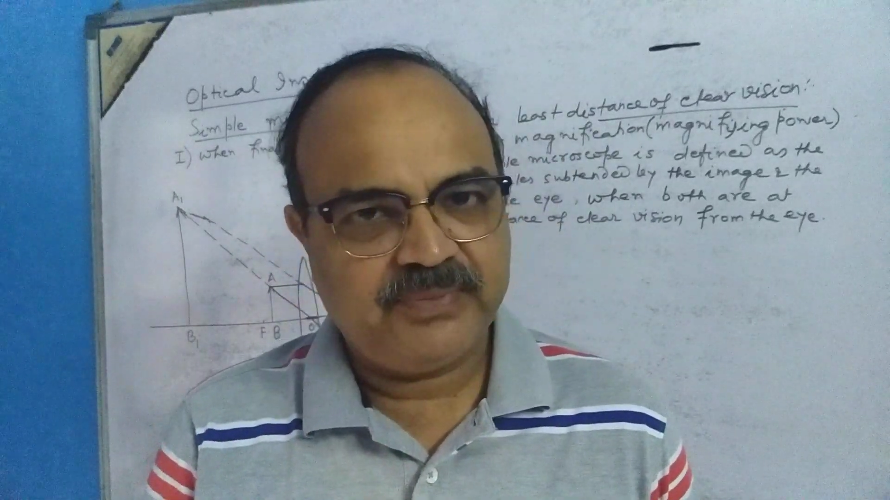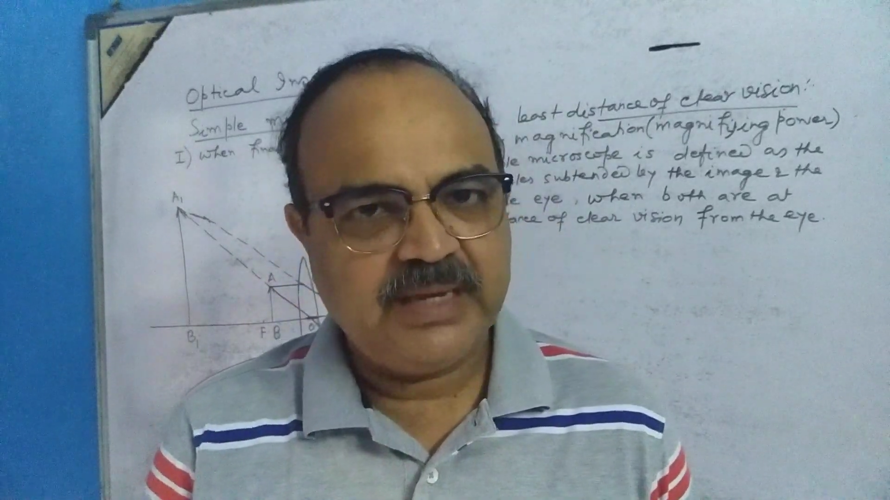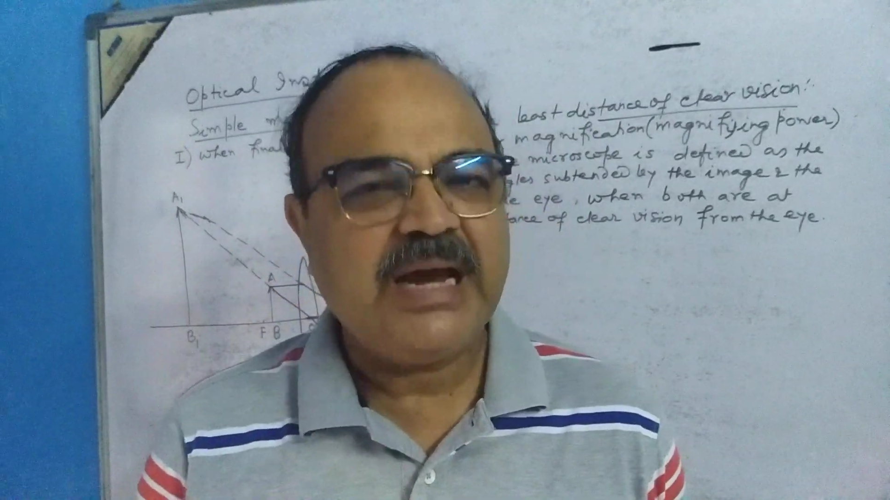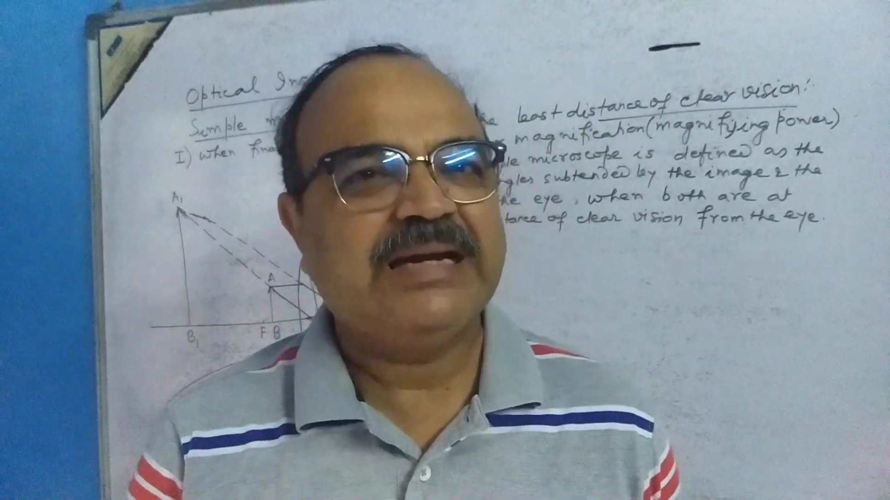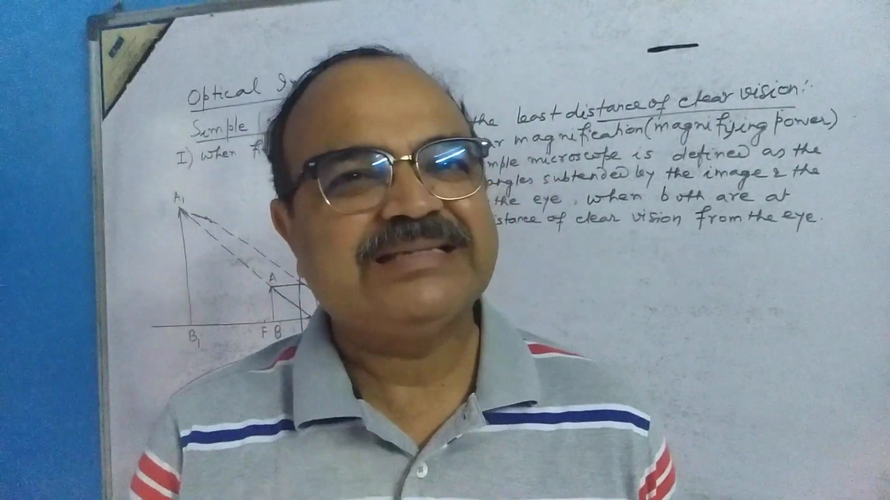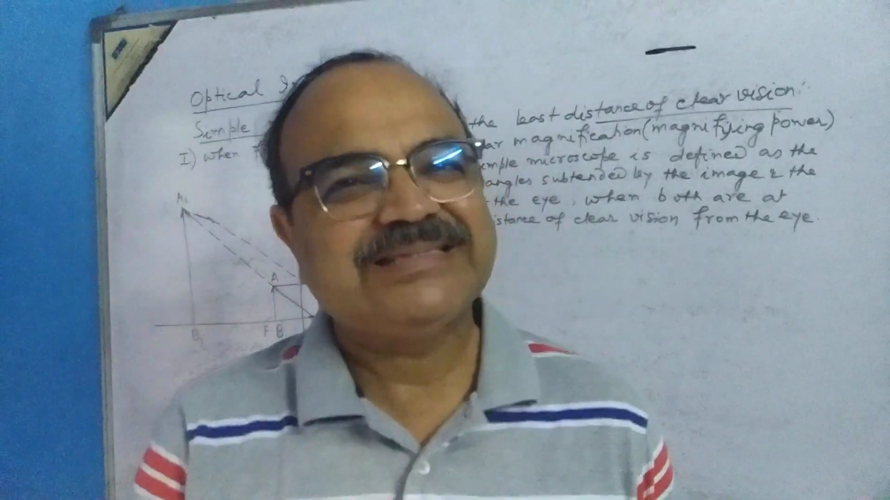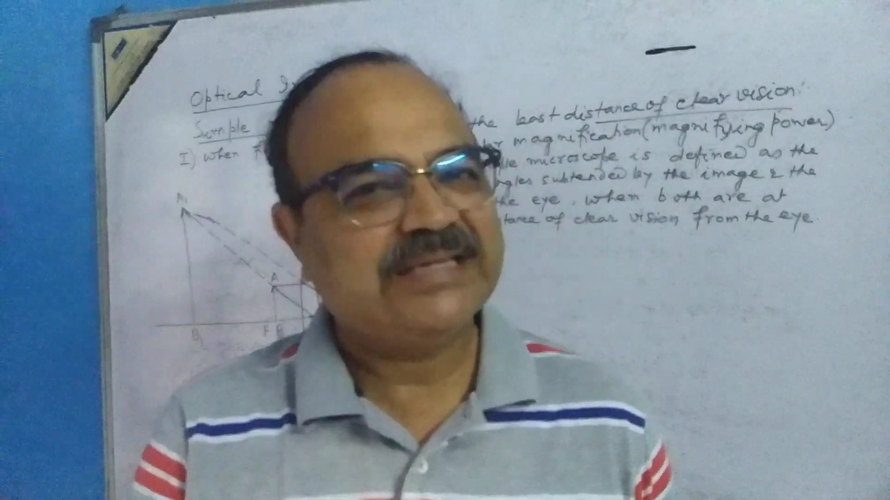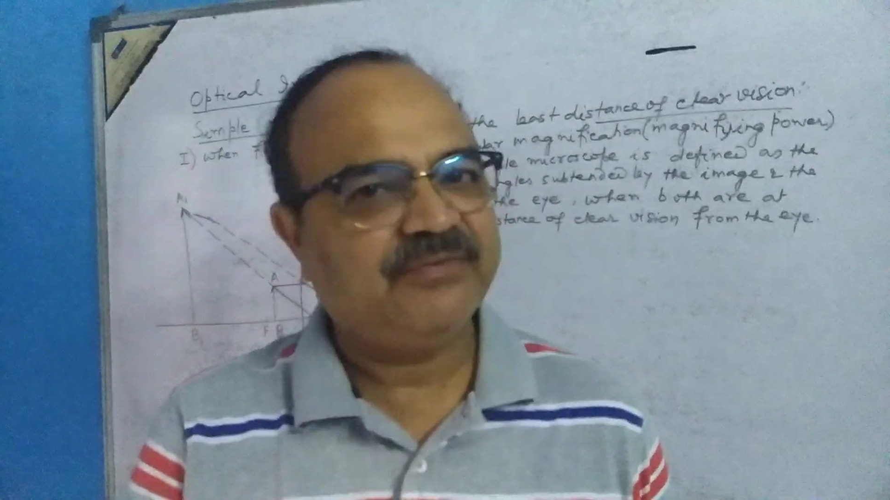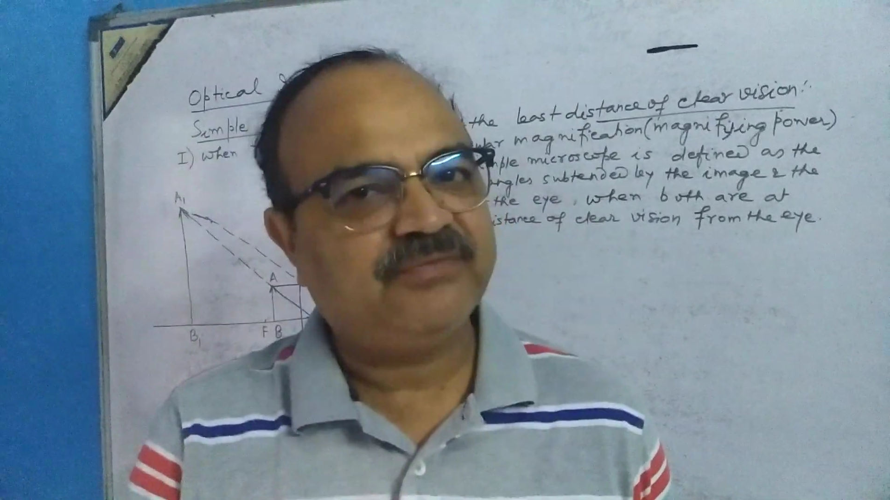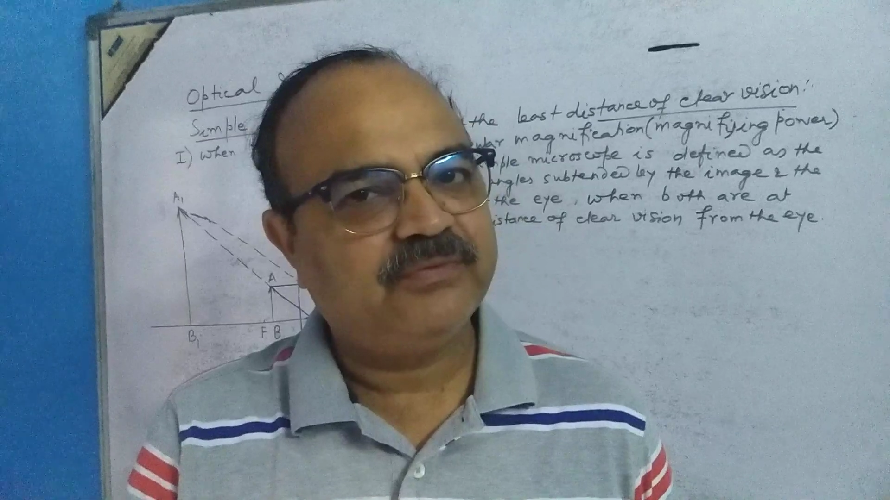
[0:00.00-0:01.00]
and
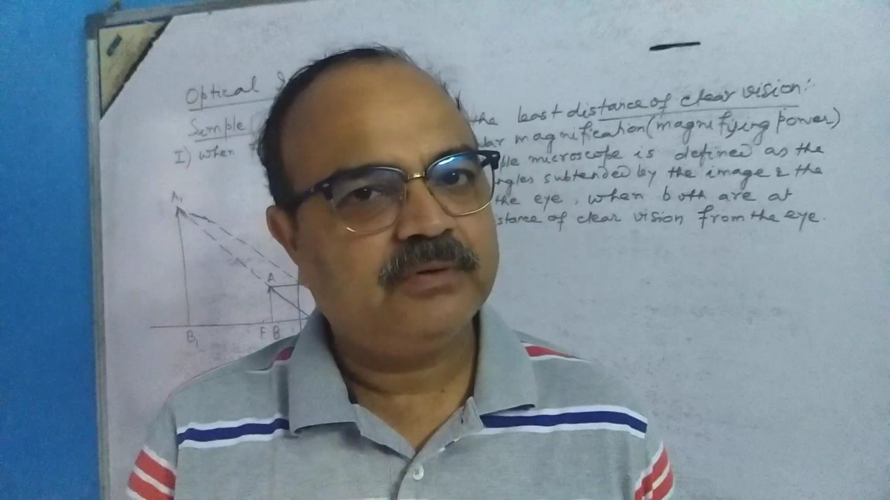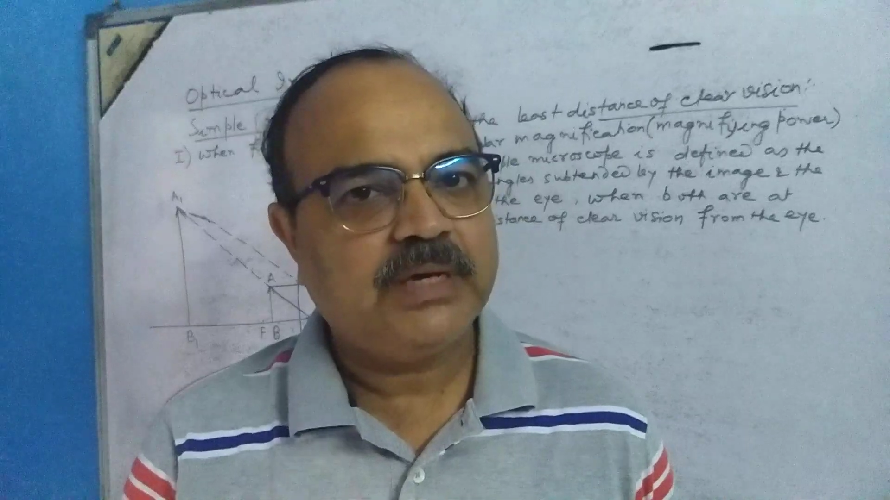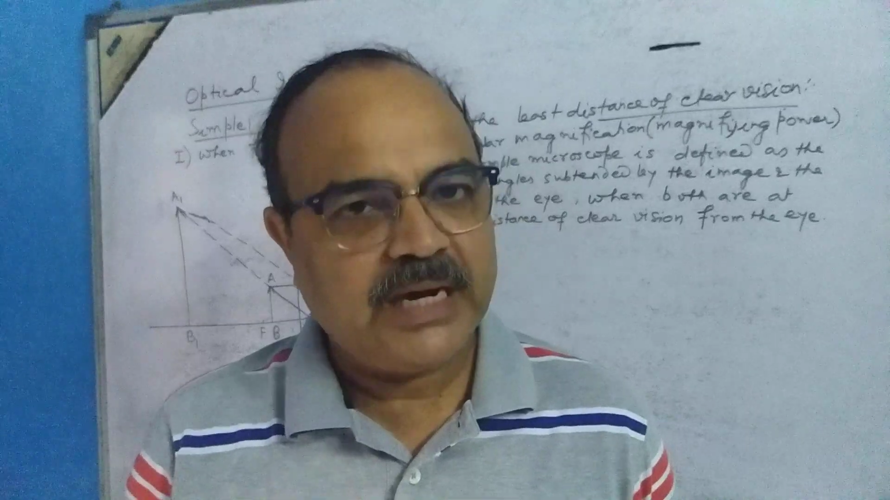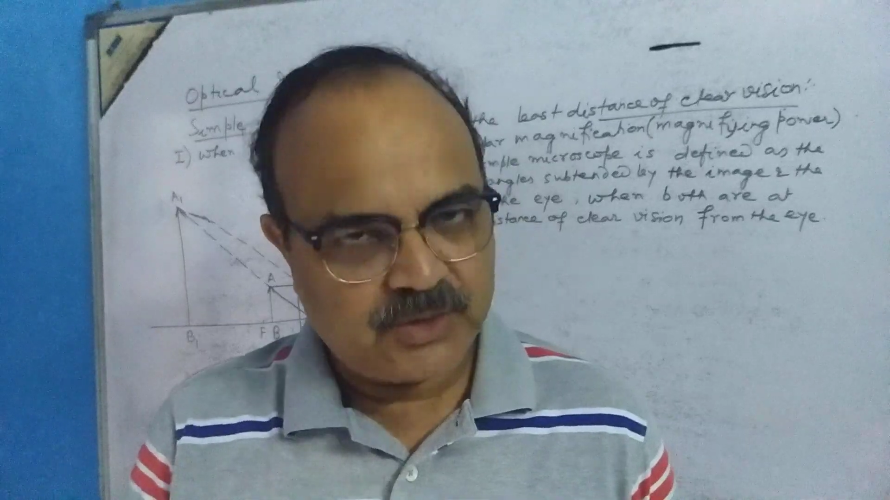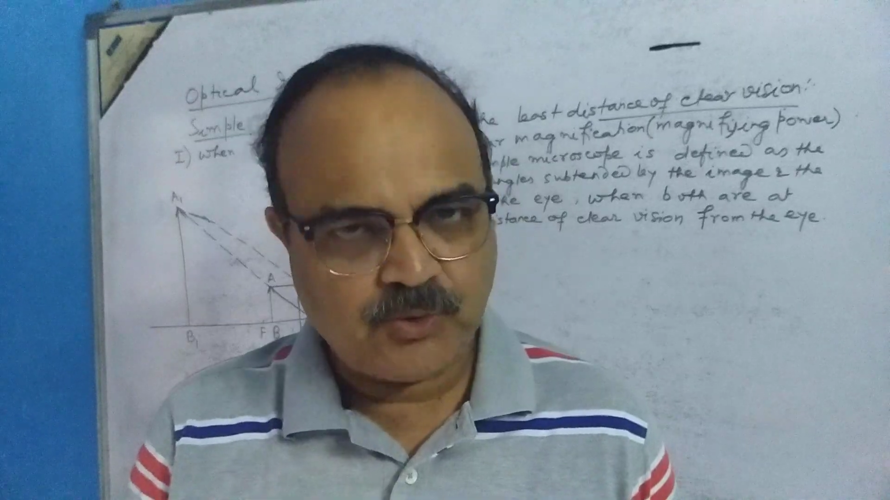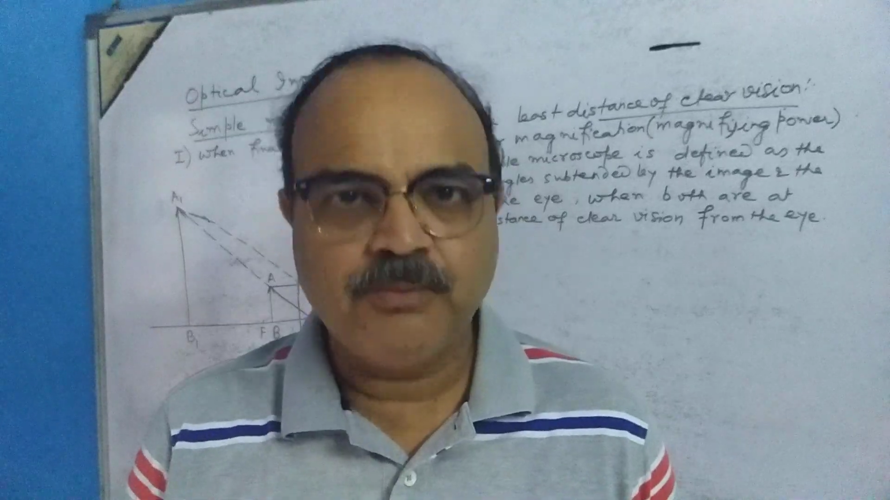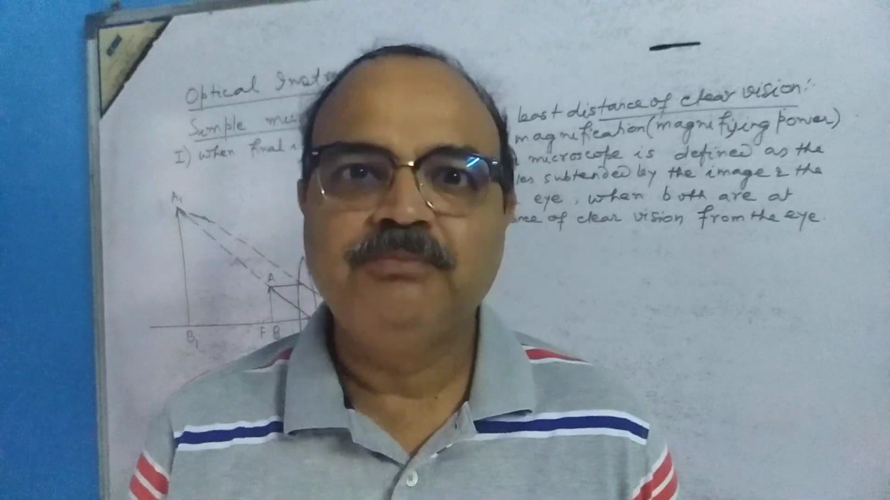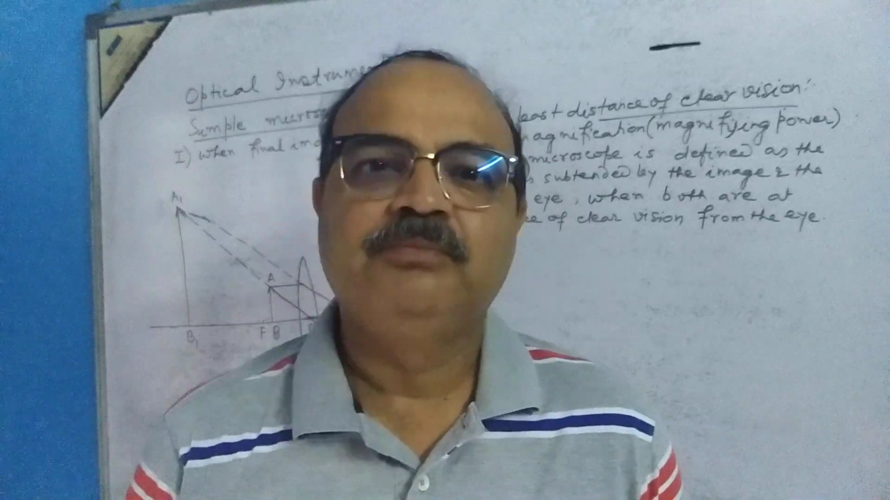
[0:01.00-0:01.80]
safe at home.